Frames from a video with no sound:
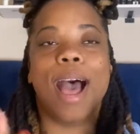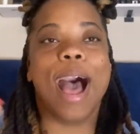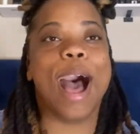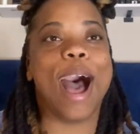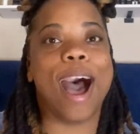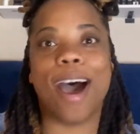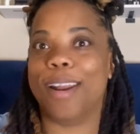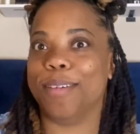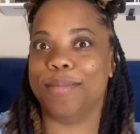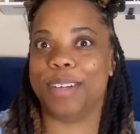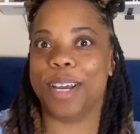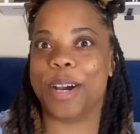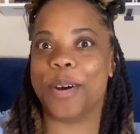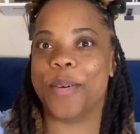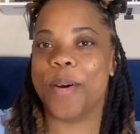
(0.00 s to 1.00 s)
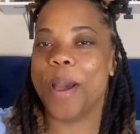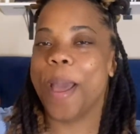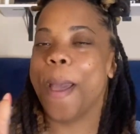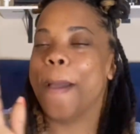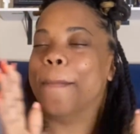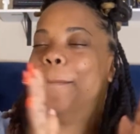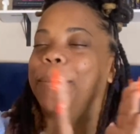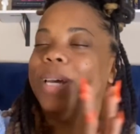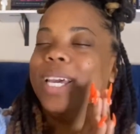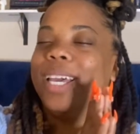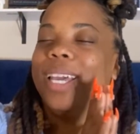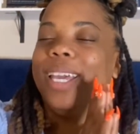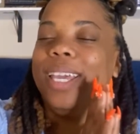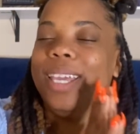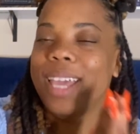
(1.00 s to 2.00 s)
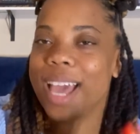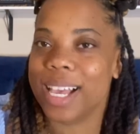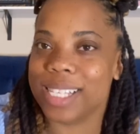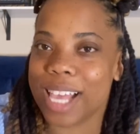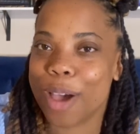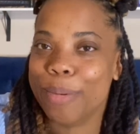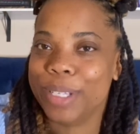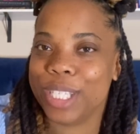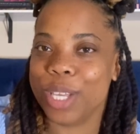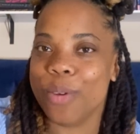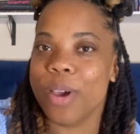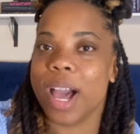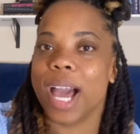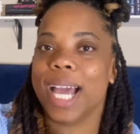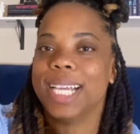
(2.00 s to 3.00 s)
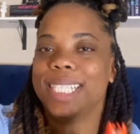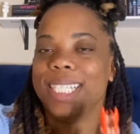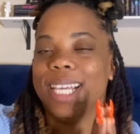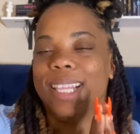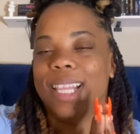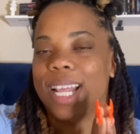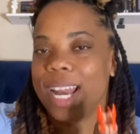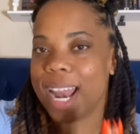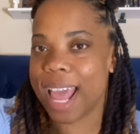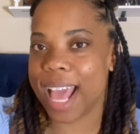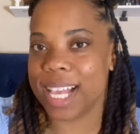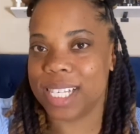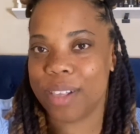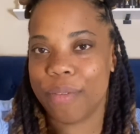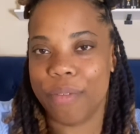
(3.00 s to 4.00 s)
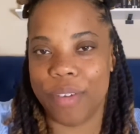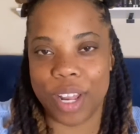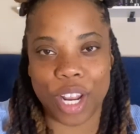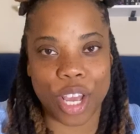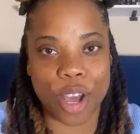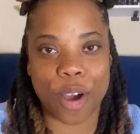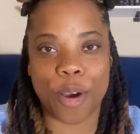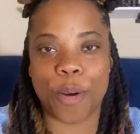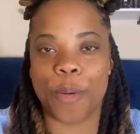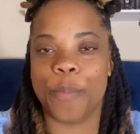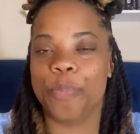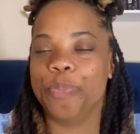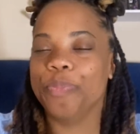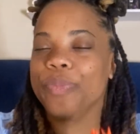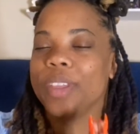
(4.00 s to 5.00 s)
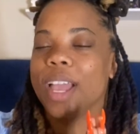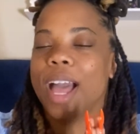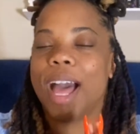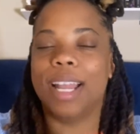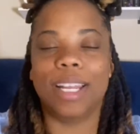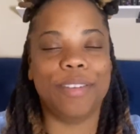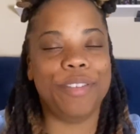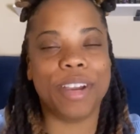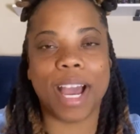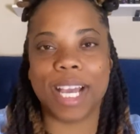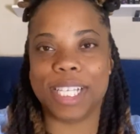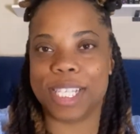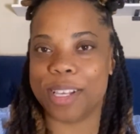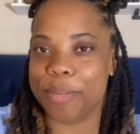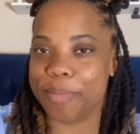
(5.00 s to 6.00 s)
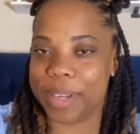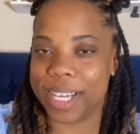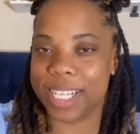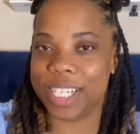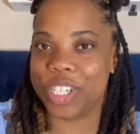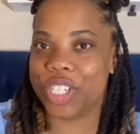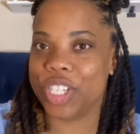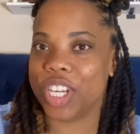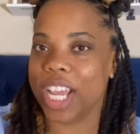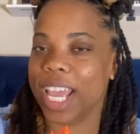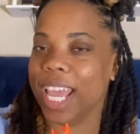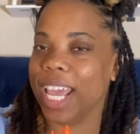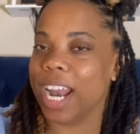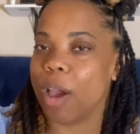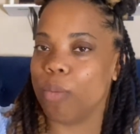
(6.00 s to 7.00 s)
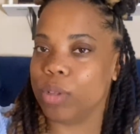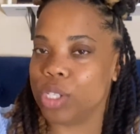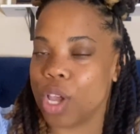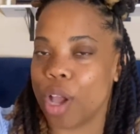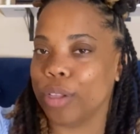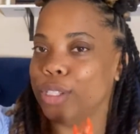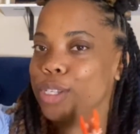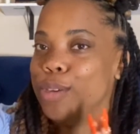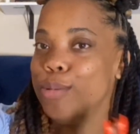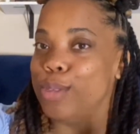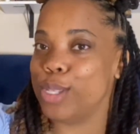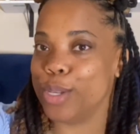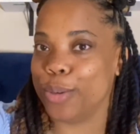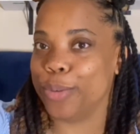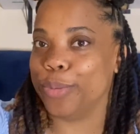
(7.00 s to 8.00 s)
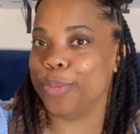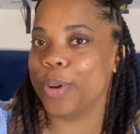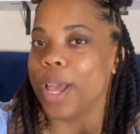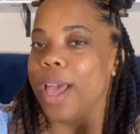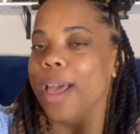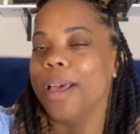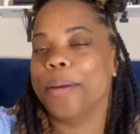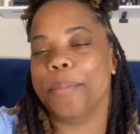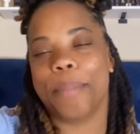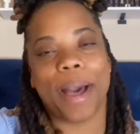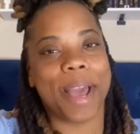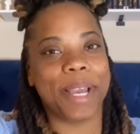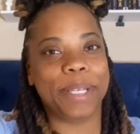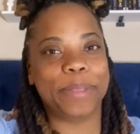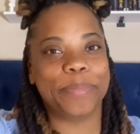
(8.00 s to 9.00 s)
I don't know. But yes, I will see you guys in the next video. I love you guys so much, and I will talk to you soon. Bye.